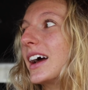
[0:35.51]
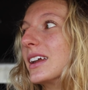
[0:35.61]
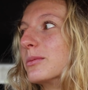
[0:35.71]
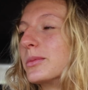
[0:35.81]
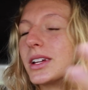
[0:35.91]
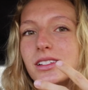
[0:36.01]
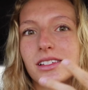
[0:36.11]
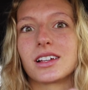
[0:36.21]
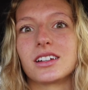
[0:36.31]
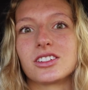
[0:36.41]
and because
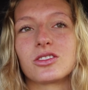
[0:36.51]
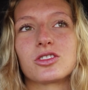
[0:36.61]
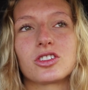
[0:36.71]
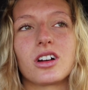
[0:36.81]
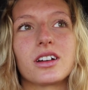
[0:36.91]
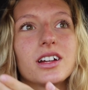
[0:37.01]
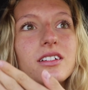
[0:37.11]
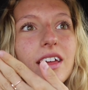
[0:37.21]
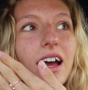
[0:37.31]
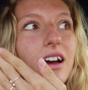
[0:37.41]
the sun is so strong
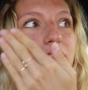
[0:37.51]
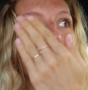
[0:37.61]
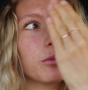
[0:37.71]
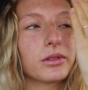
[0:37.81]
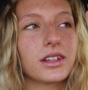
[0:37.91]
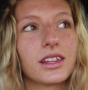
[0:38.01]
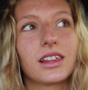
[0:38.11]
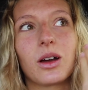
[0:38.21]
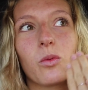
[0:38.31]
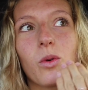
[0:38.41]
here, they have
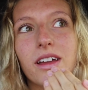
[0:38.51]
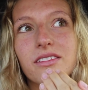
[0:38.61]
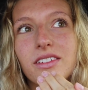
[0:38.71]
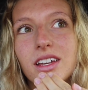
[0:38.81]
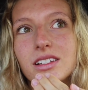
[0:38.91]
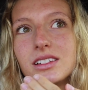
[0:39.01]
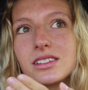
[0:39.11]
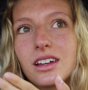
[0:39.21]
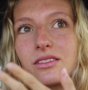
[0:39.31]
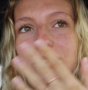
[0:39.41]
completely like white
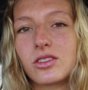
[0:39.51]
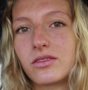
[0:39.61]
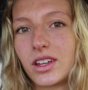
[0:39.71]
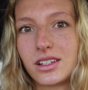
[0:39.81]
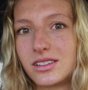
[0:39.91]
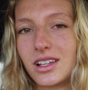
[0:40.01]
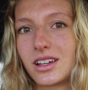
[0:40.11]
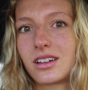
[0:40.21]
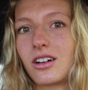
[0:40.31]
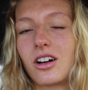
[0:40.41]
faces, like full of like
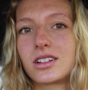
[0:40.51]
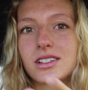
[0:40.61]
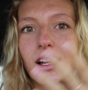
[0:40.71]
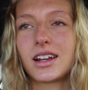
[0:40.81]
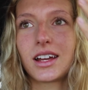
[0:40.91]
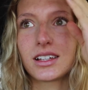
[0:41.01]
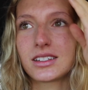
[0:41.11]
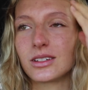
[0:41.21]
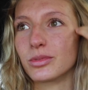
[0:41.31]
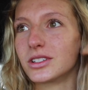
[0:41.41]
zinc oxide, I, I
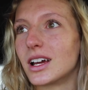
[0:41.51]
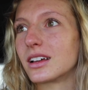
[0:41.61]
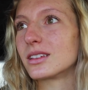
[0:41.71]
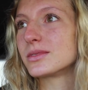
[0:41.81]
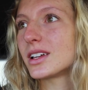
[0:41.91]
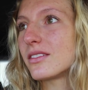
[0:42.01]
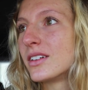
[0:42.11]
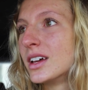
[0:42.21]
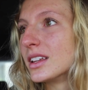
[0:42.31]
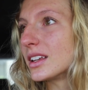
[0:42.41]
guess, to protect themselves.